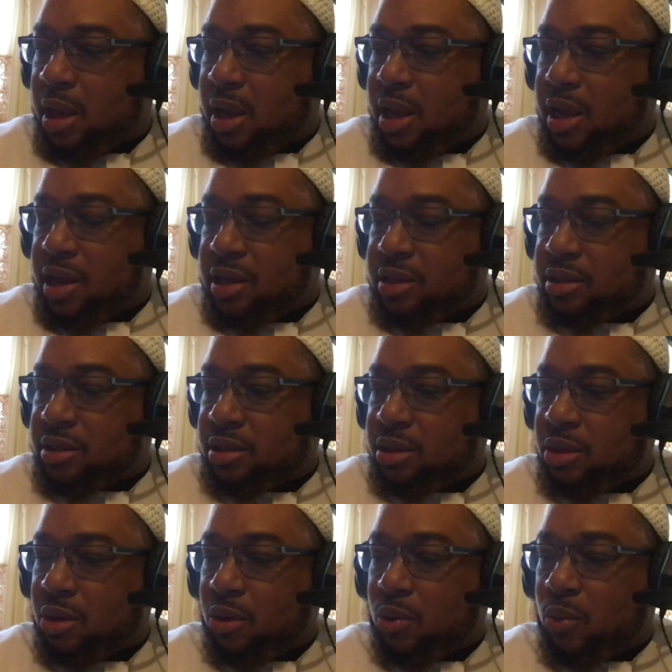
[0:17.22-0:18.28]
is
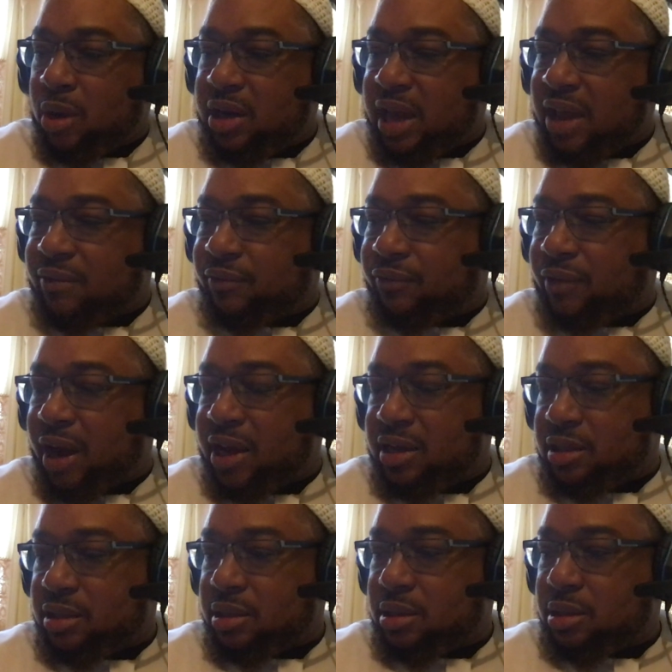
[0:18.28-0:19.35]
what
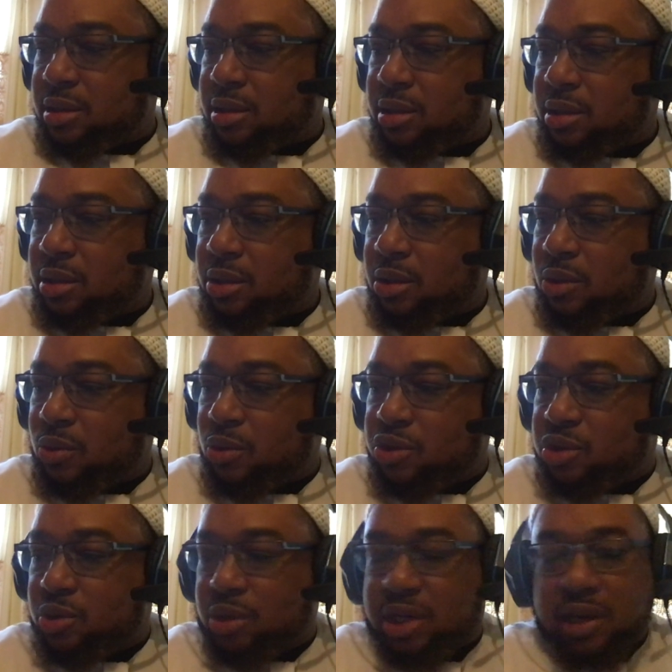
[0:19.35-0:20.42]
advice
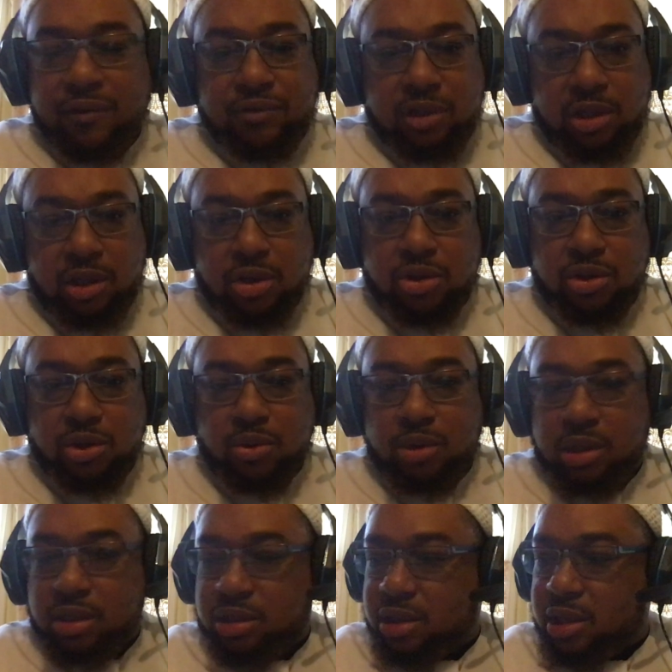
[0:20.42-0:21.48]
would you give to your
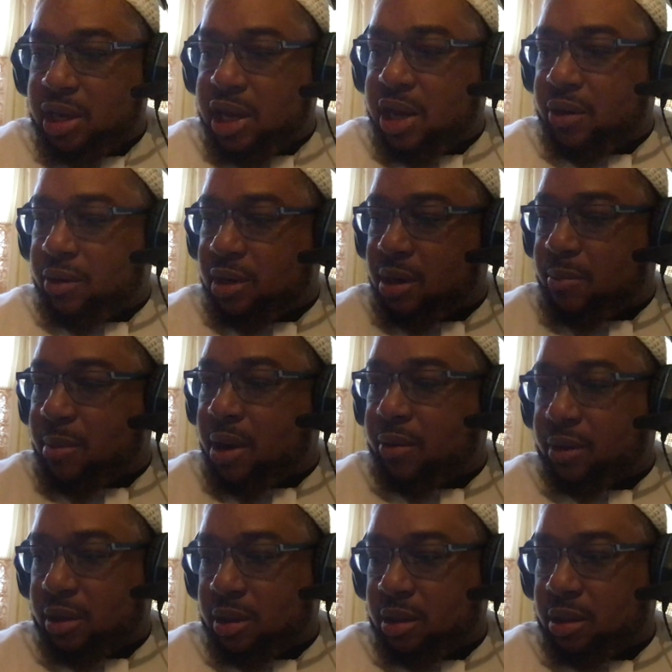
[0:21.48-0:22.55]
students here in
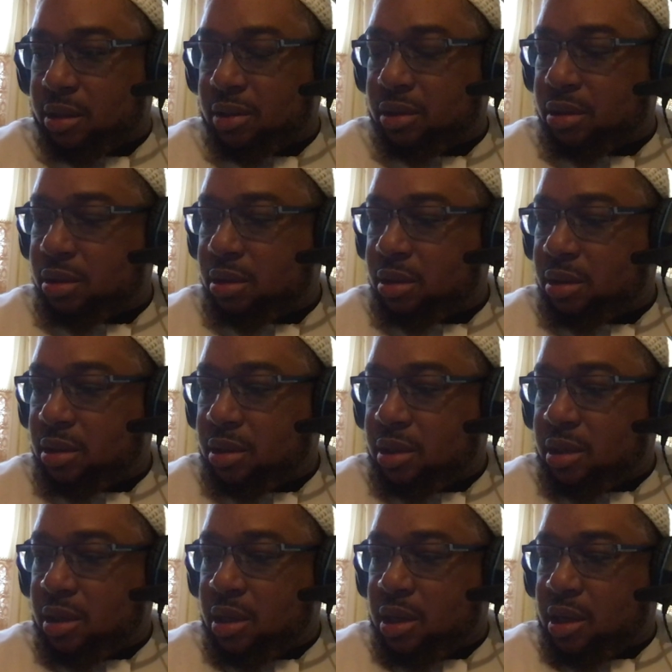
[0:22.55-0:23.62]
America,
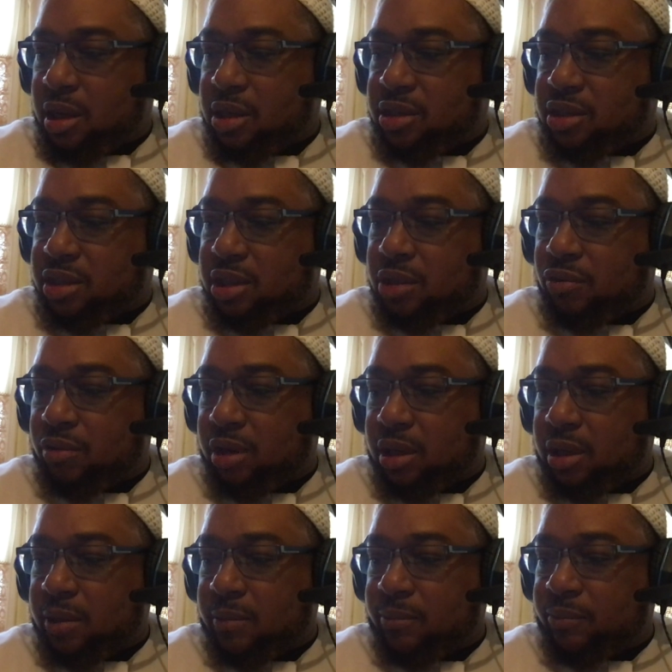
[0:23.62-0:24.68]

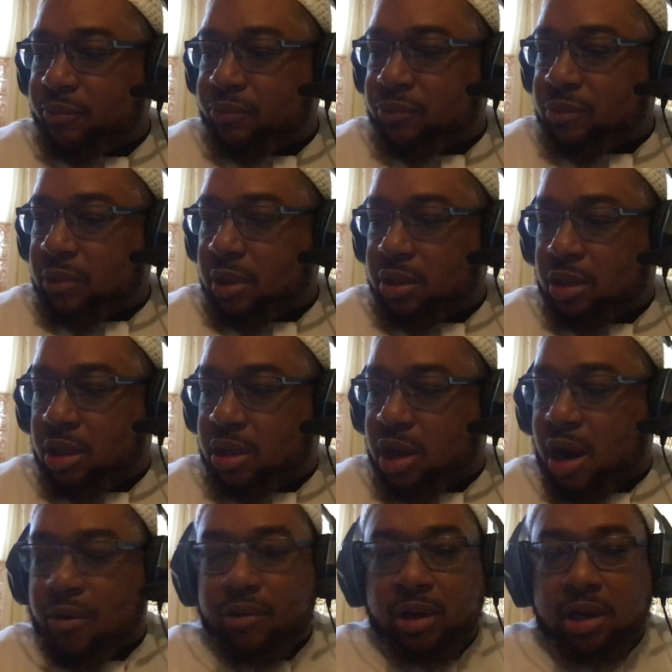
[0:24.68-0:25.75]
considering the
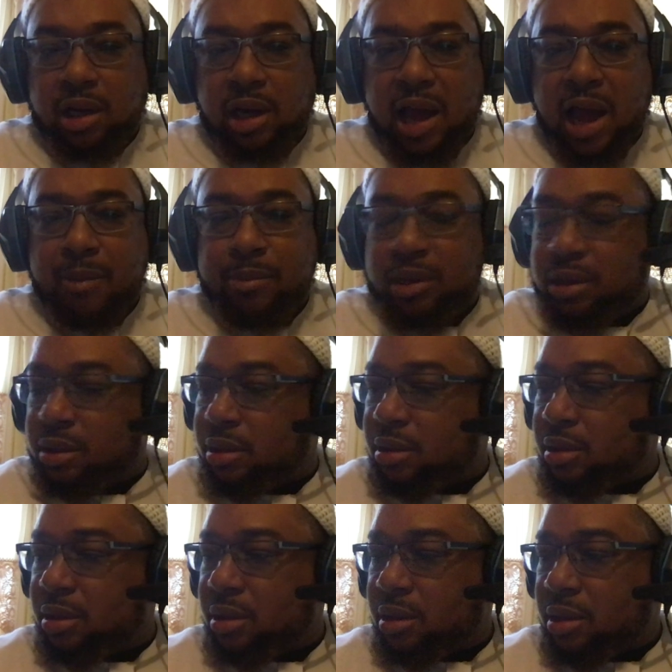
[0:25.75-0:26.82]
current climate
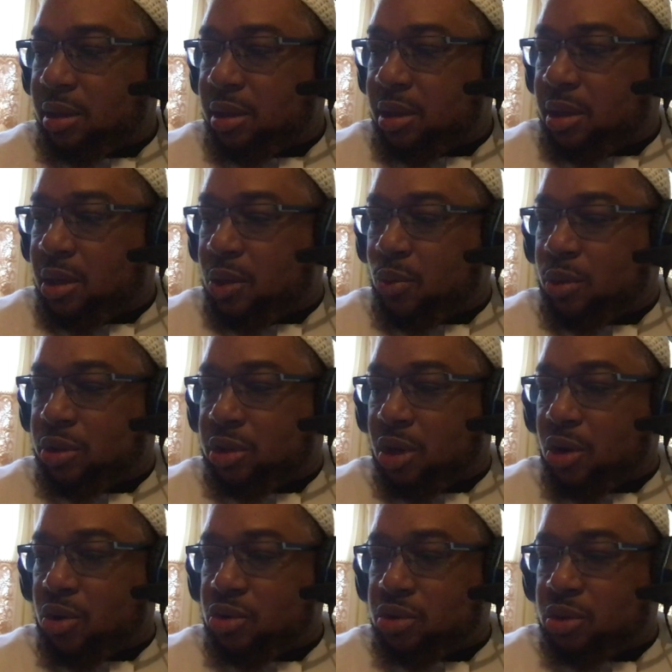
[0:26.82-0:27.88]
with
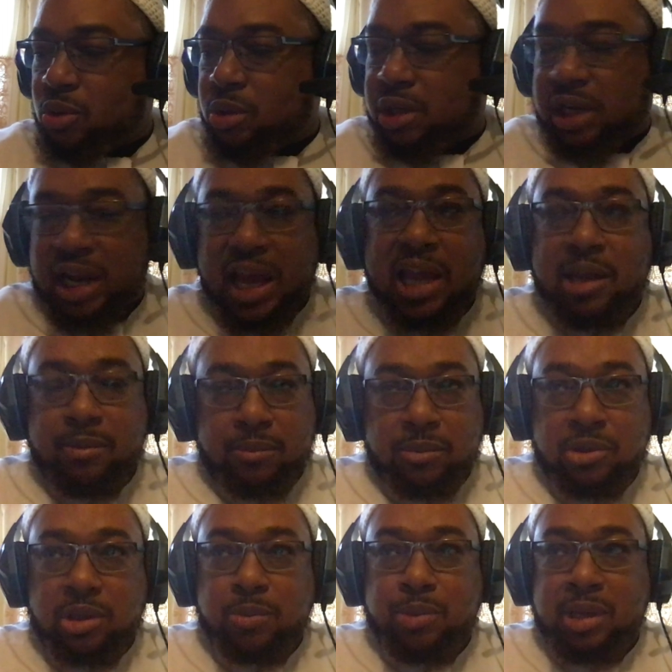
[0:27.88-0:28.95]
those who claim
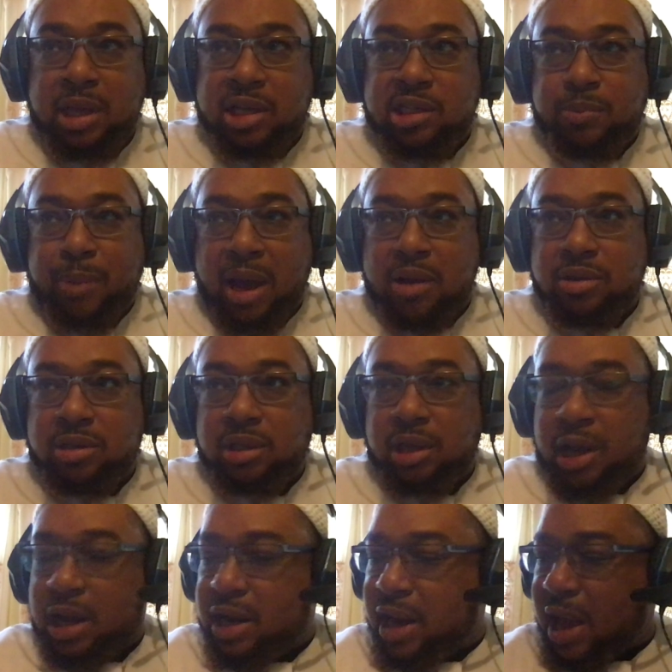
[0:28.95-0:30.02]
to be espousing
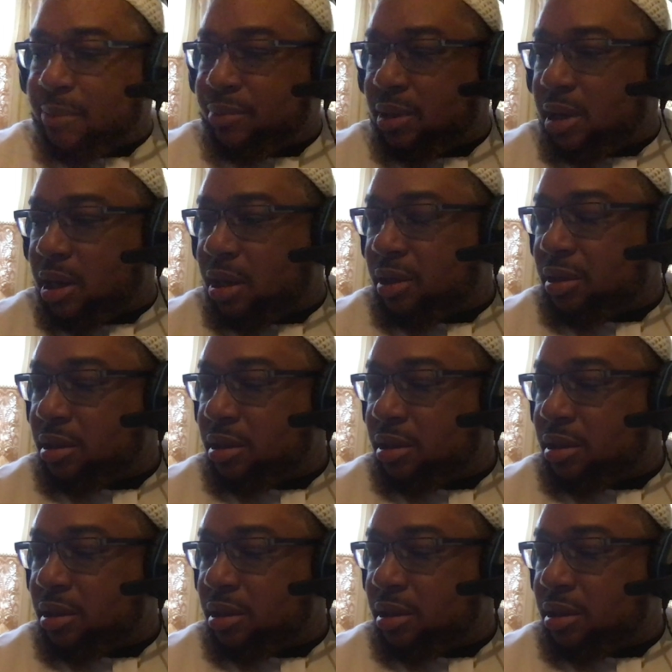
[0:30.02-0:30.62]
Hanabila,